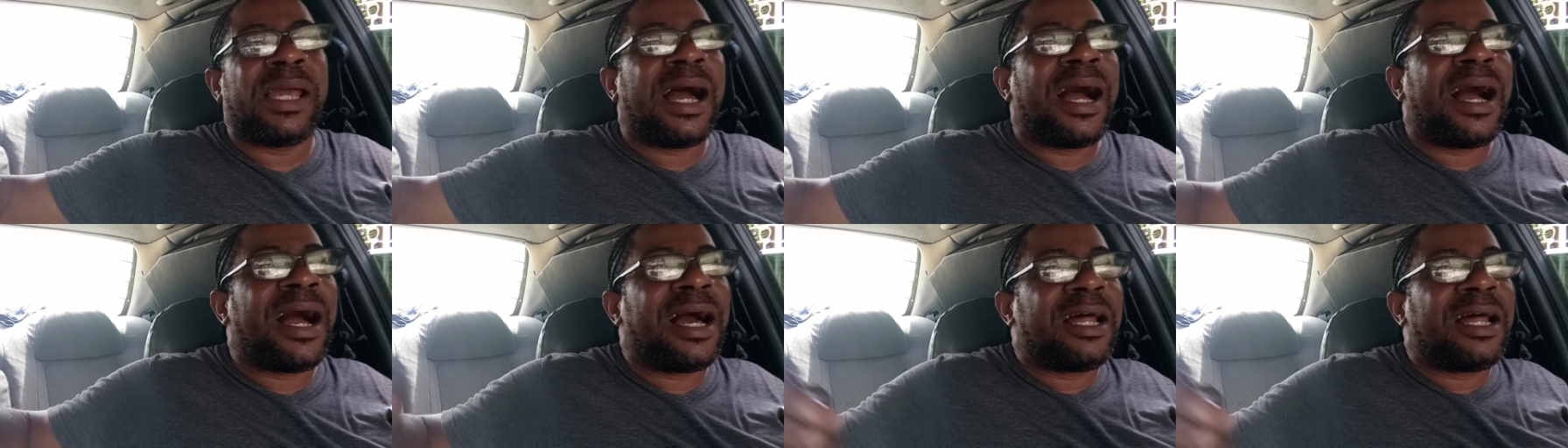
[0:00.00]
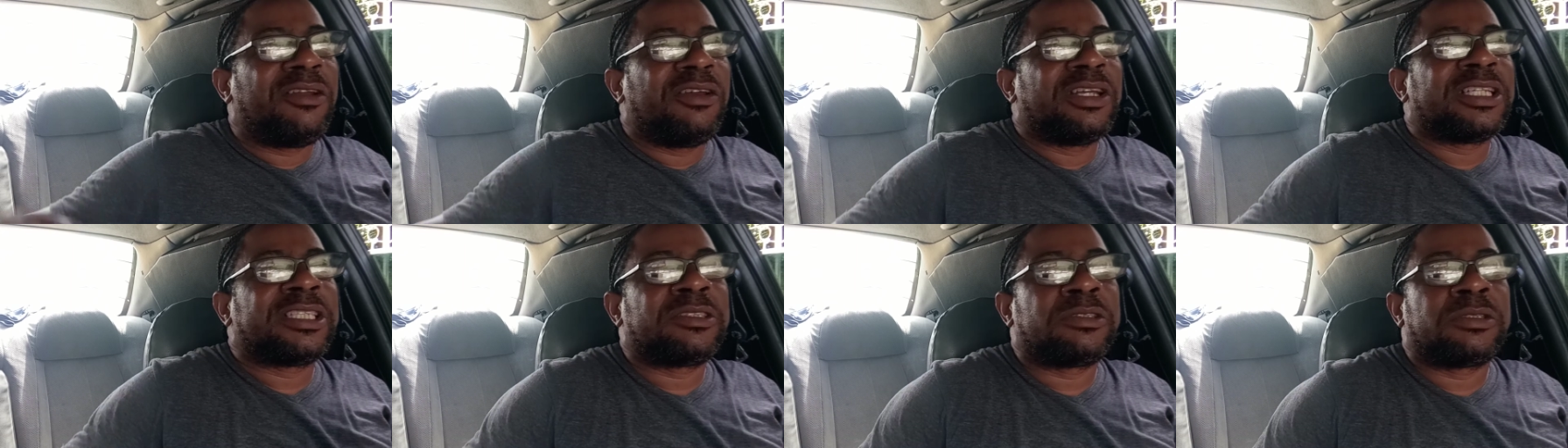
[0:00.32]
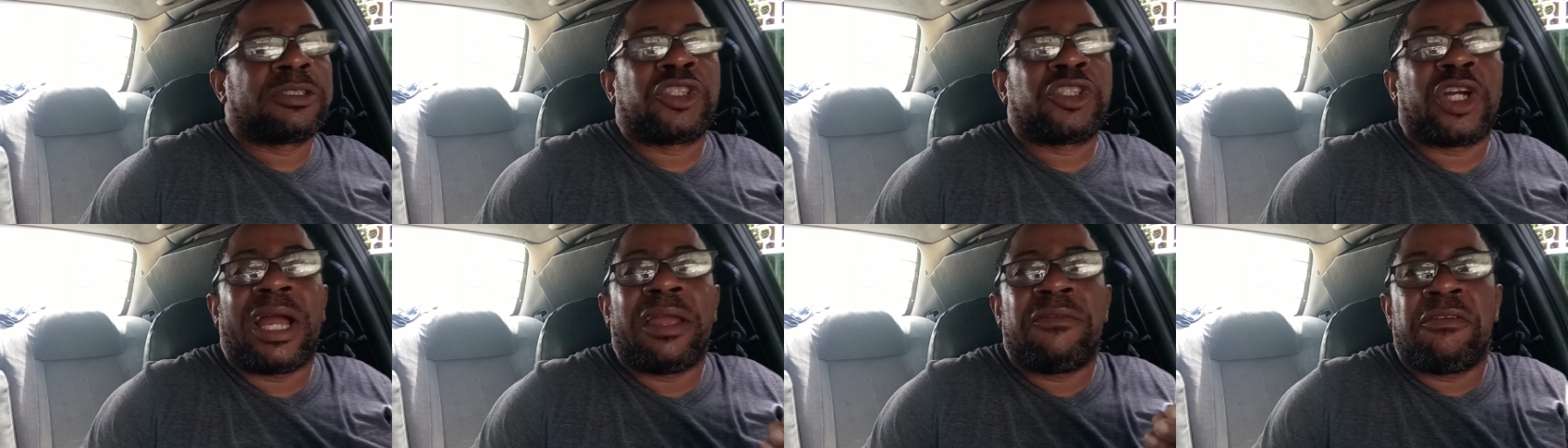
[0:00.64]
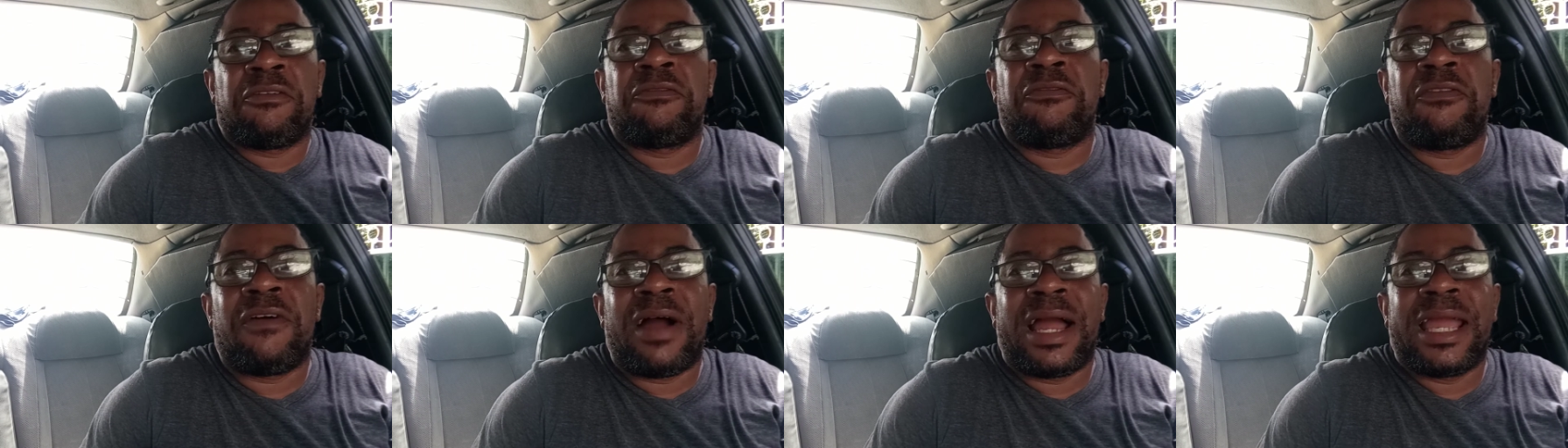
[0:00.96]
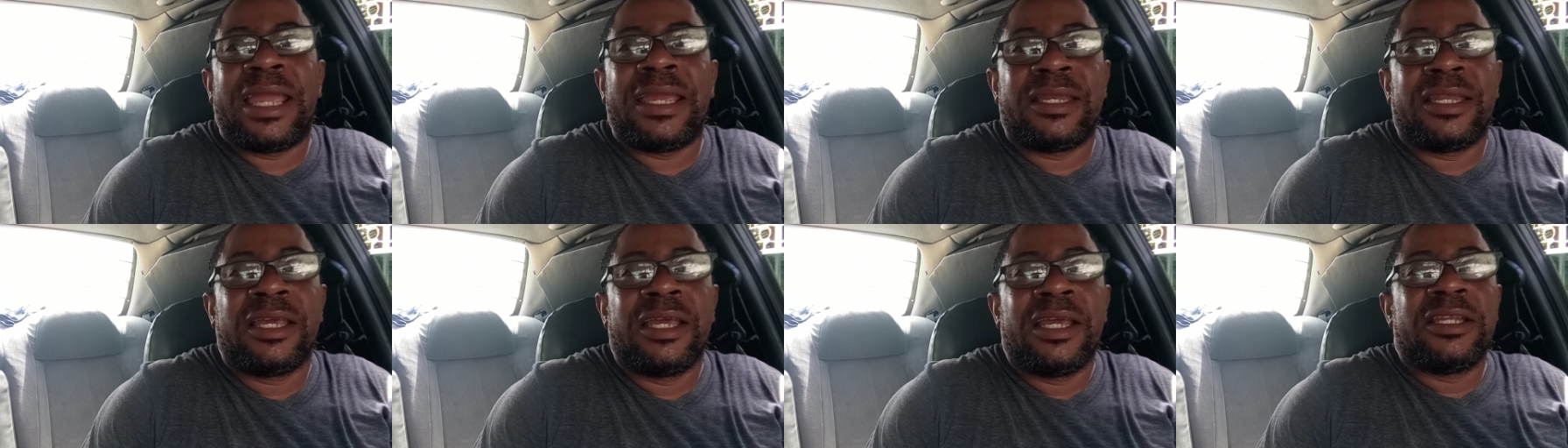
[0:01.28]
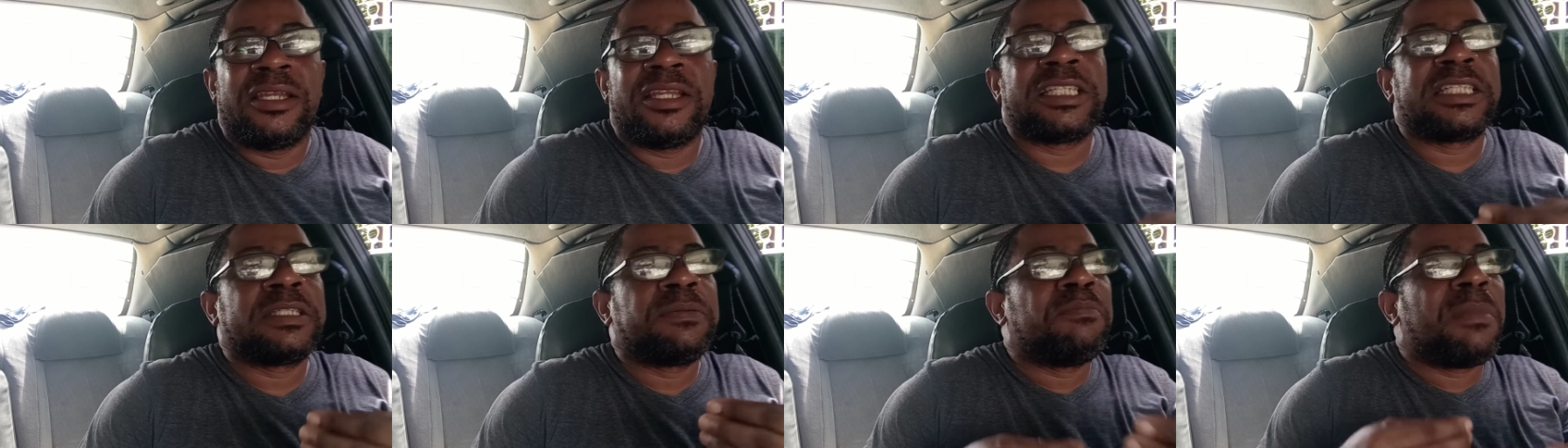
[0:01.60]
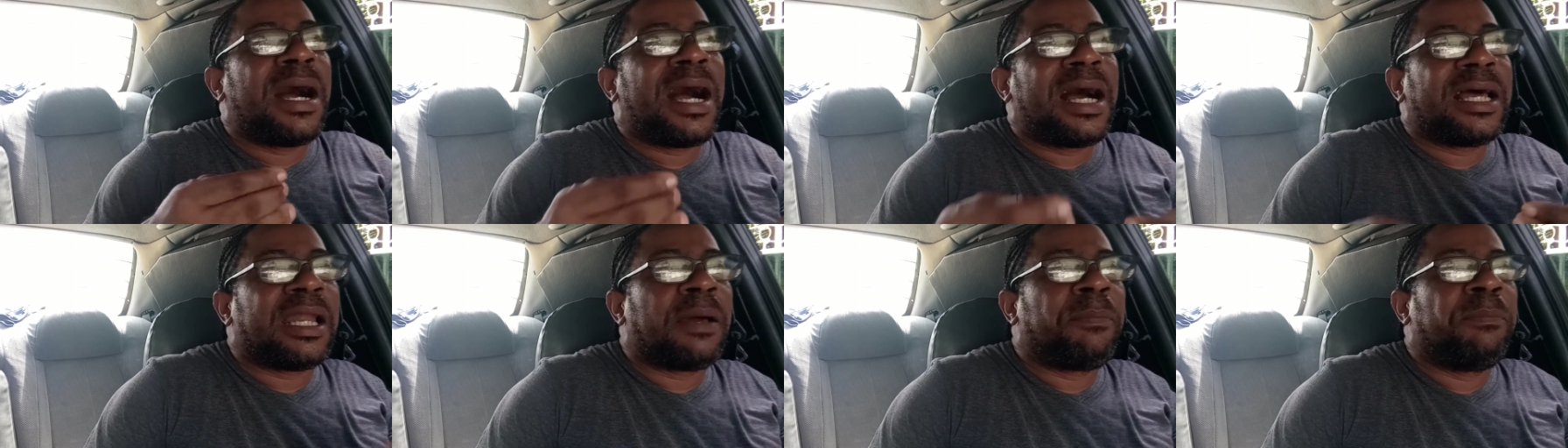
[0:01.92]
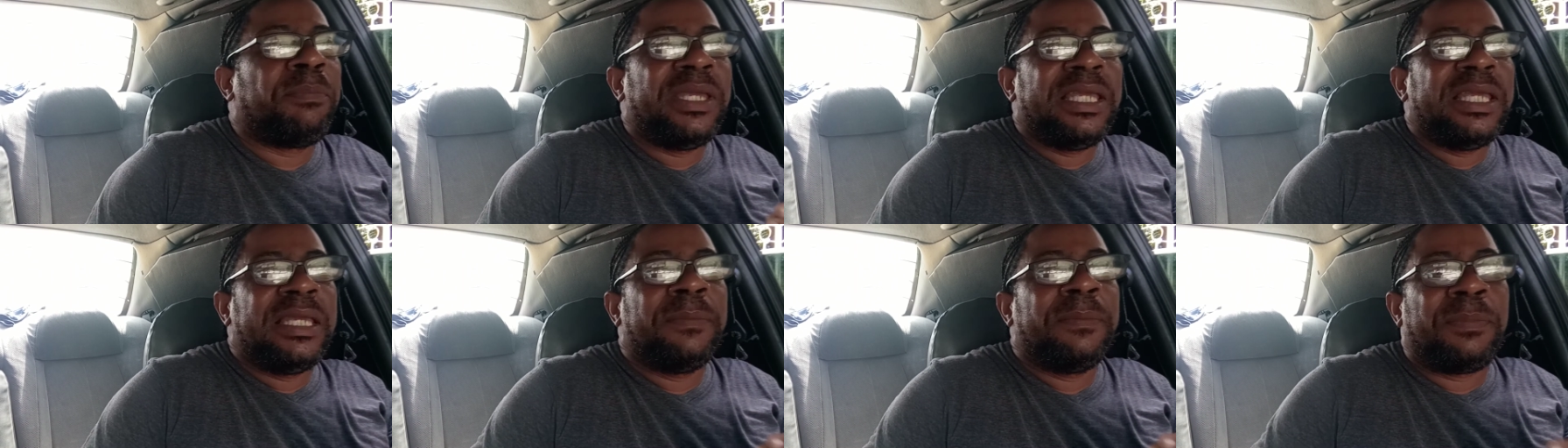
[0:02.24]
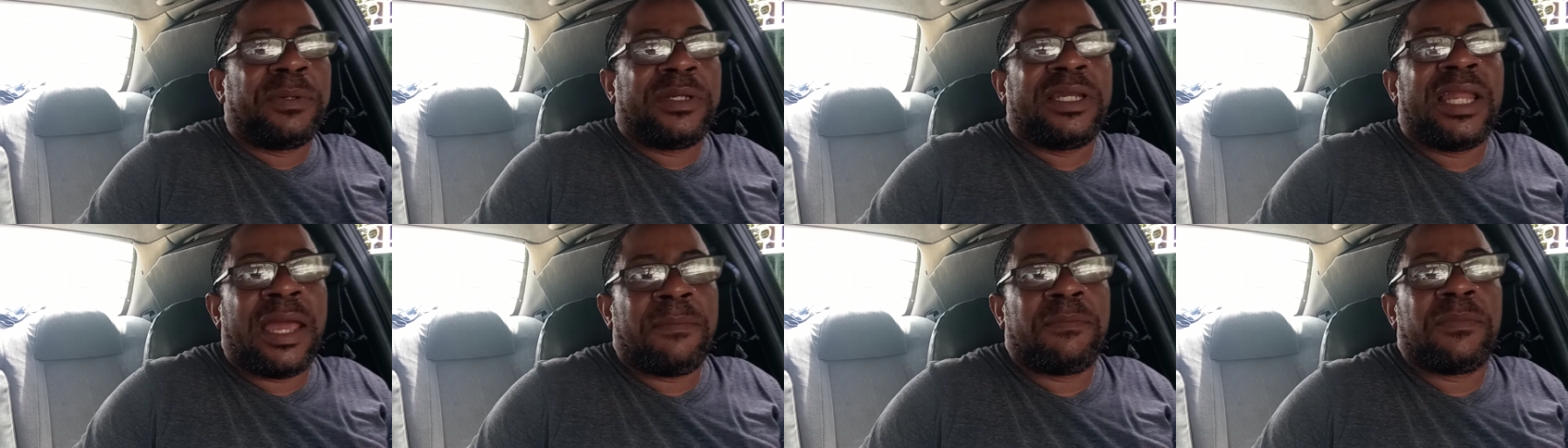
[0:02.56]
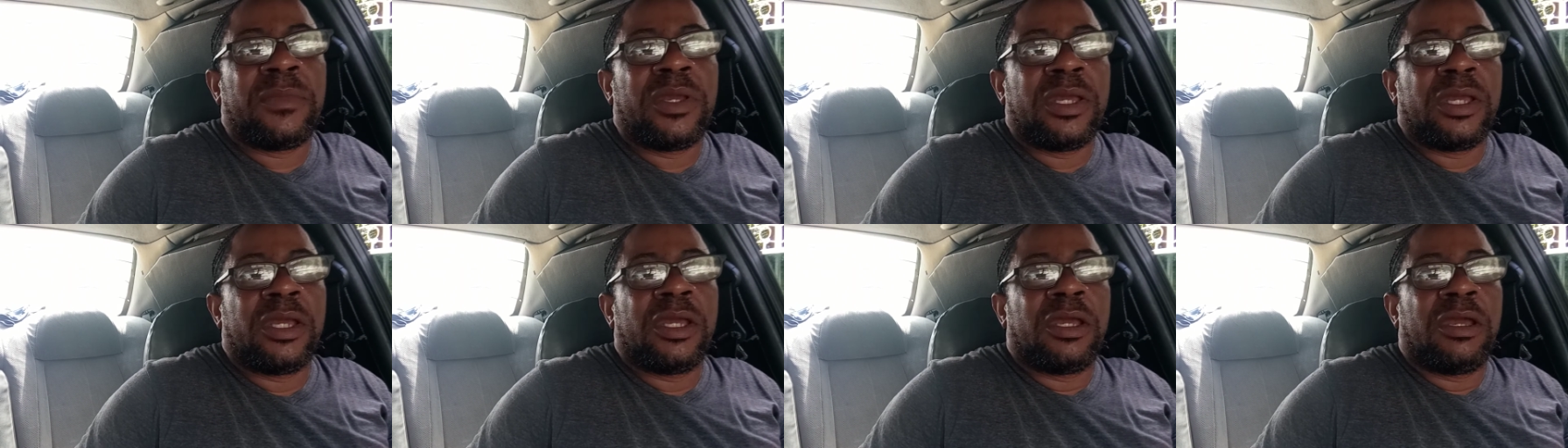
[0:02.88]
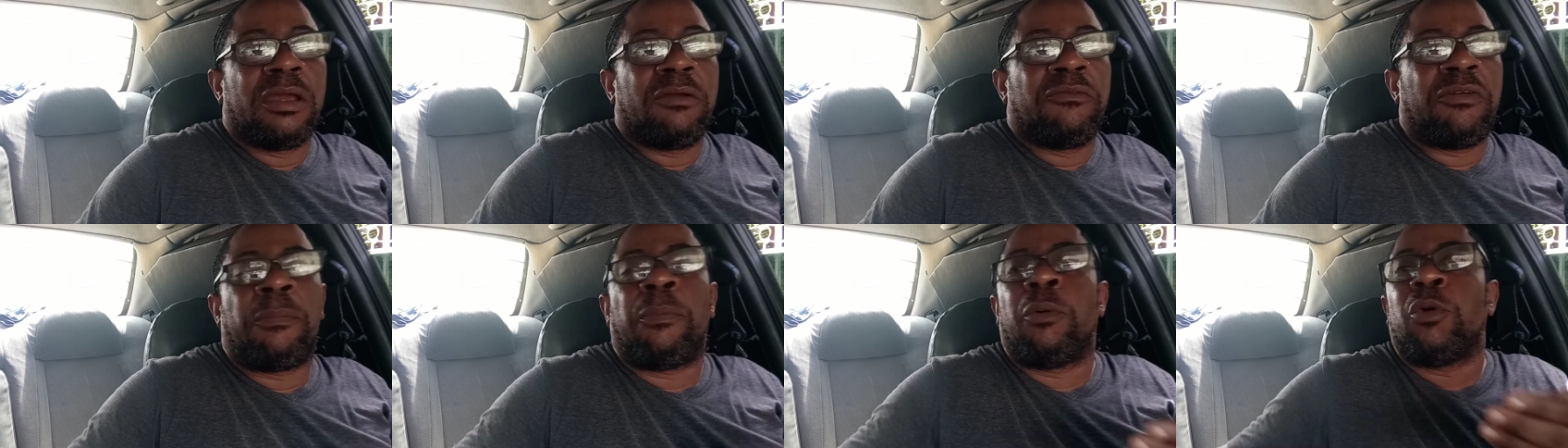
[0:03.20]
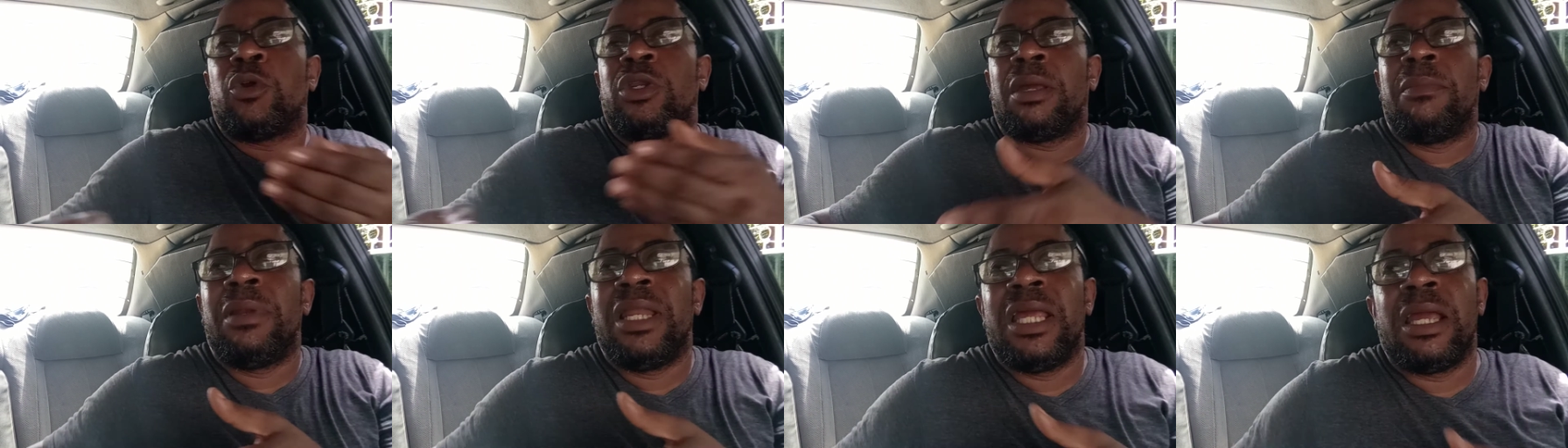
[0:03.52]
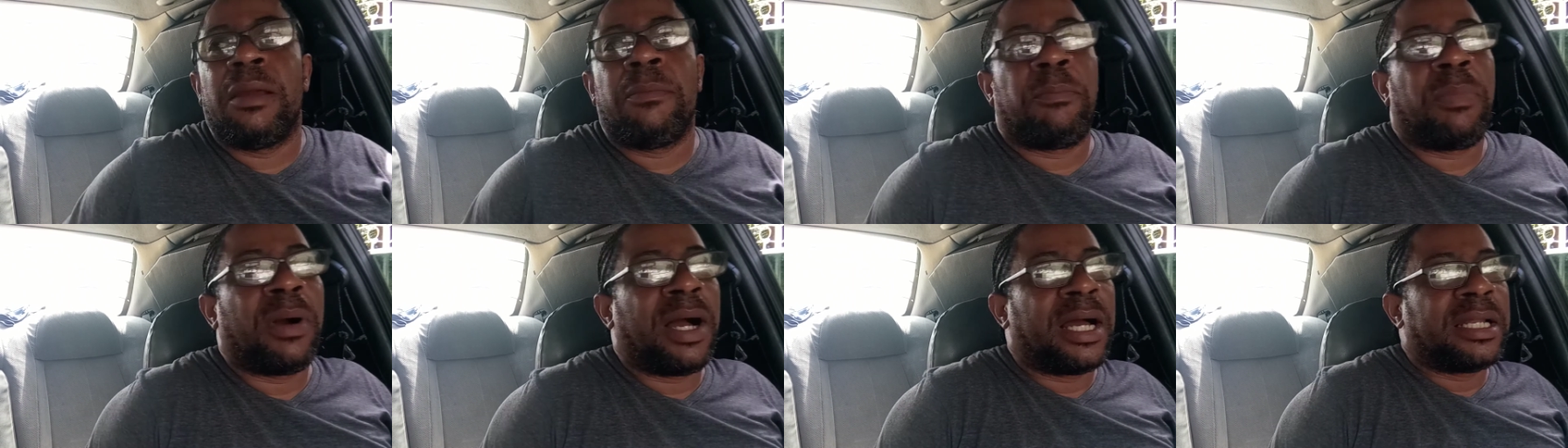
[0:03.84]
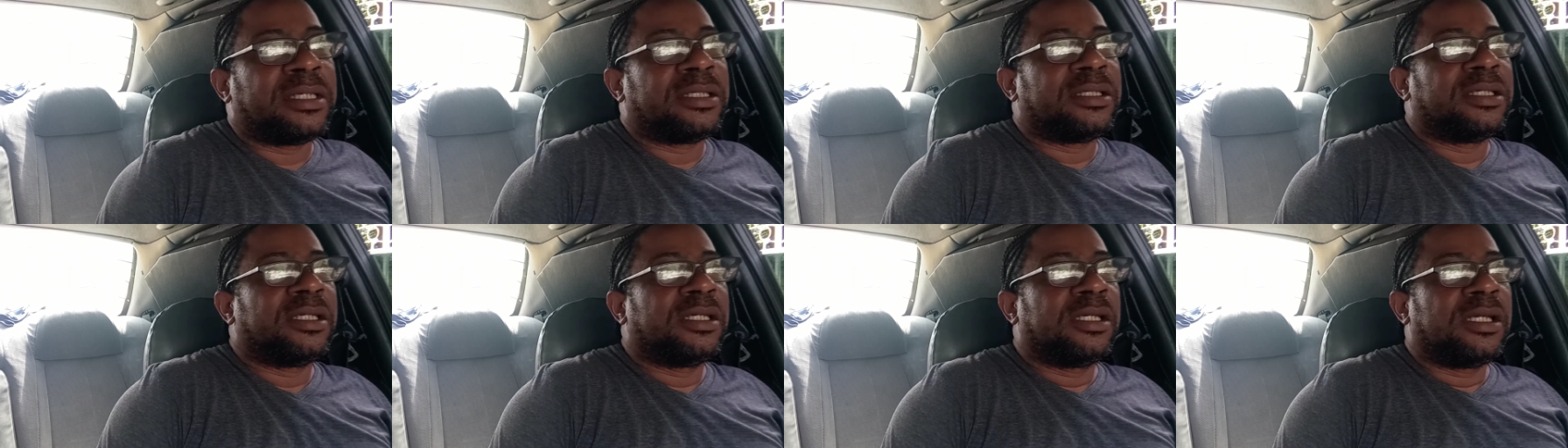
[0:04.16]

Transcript: I always try to find the smaller people them to put the blame on.